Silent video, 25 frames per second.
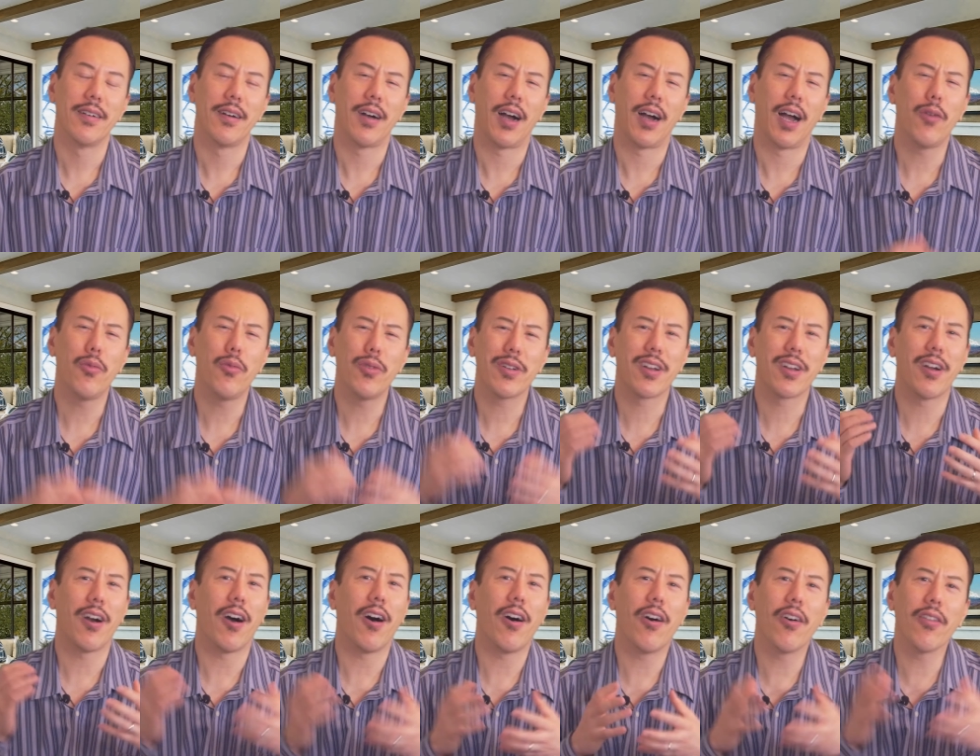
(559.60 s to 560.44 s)
I would
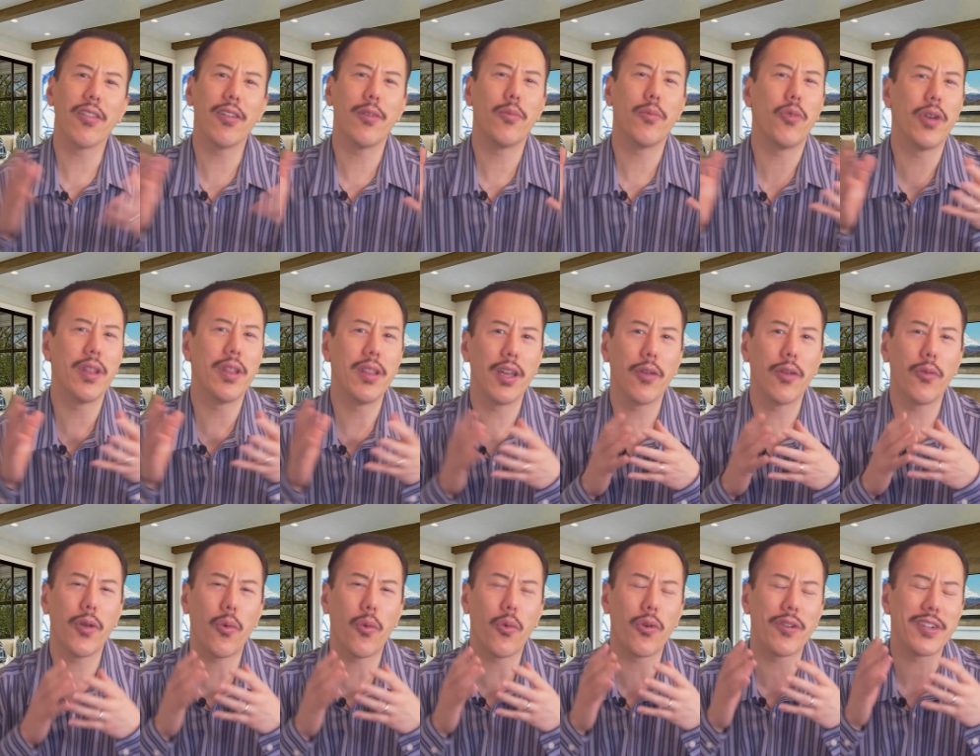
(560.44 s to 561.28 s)
call them when they
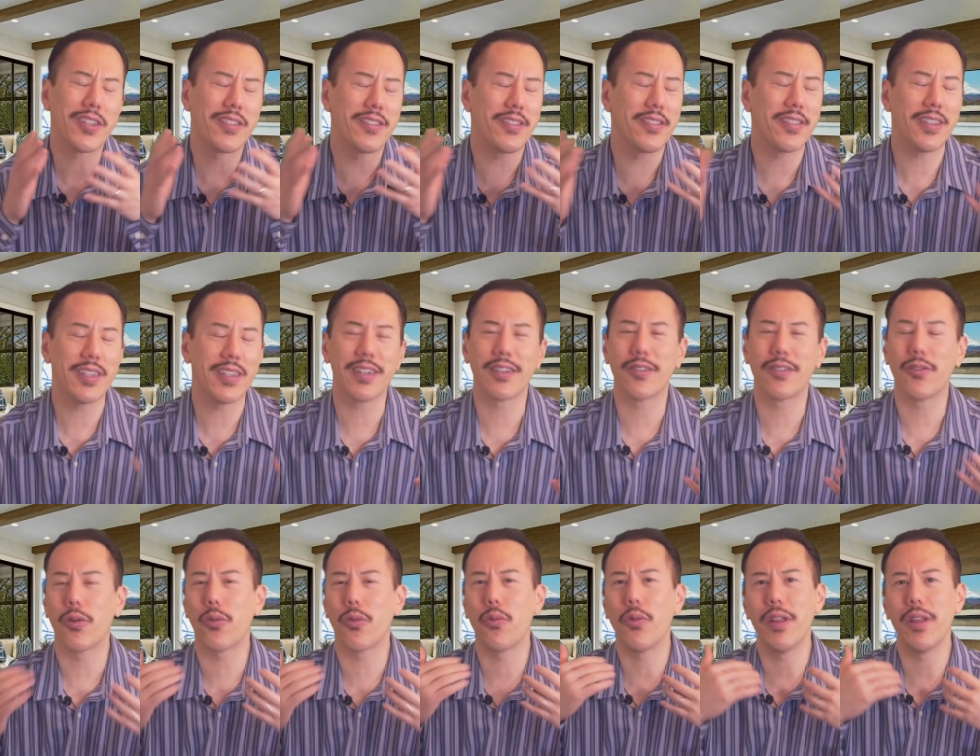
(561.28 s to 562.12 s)
were sick
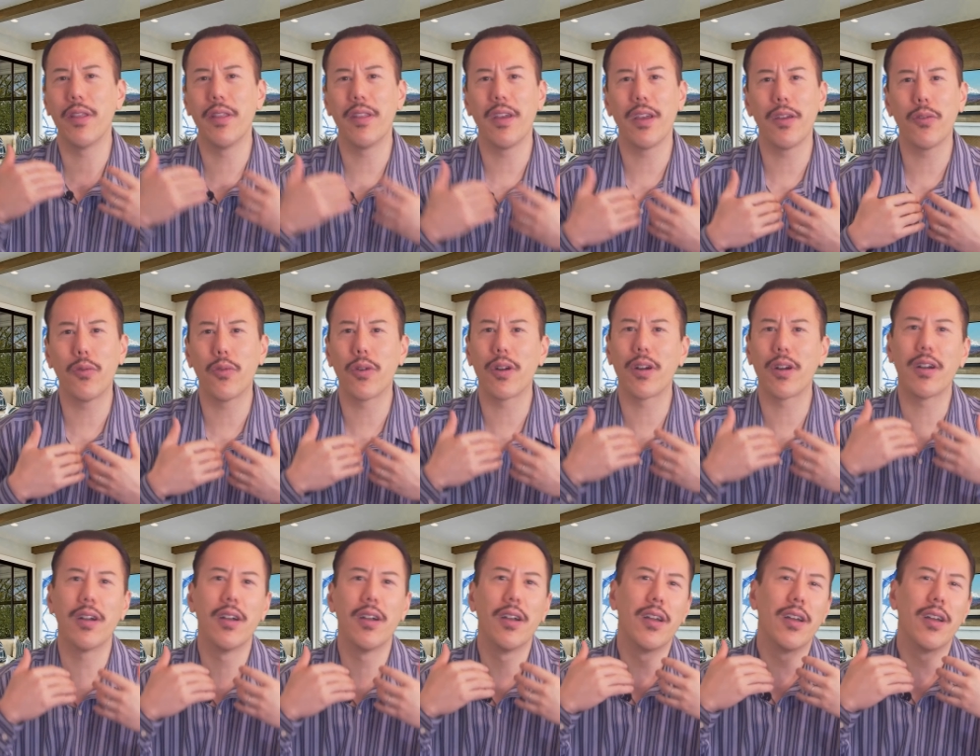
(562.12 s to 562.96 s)
or when they
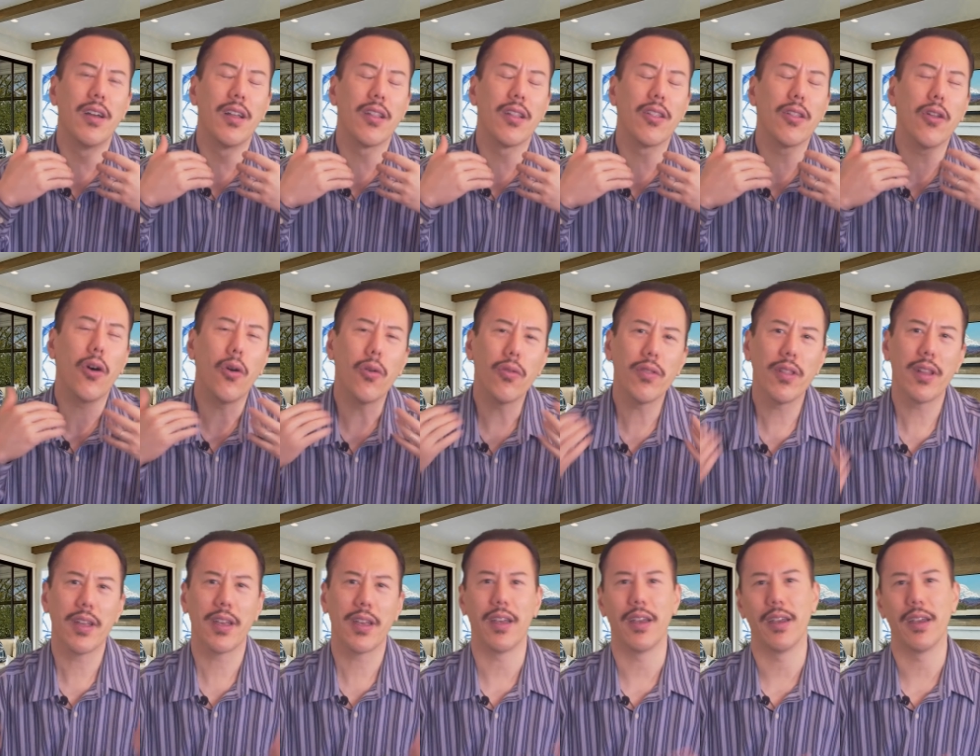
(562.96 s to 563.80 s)
were
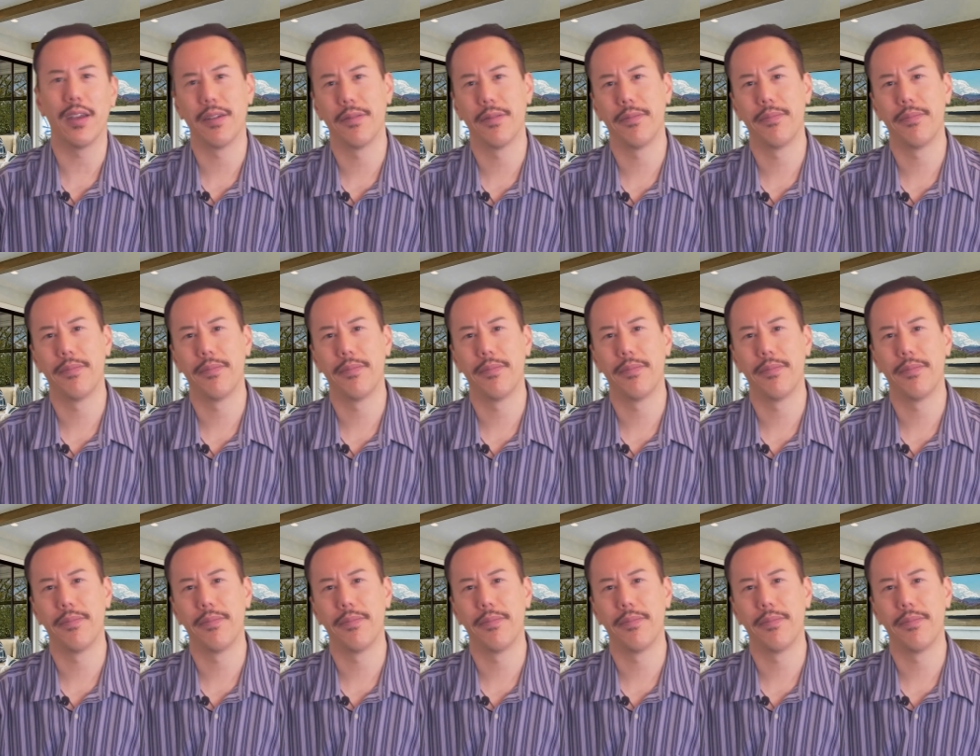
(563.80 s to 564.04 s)
lonely.